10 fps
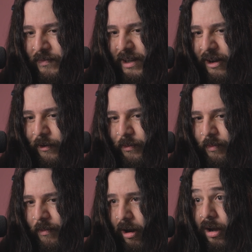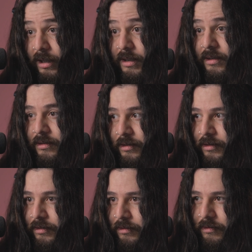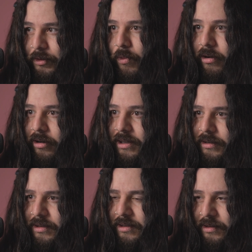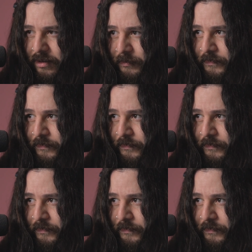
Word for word: how hot the water is.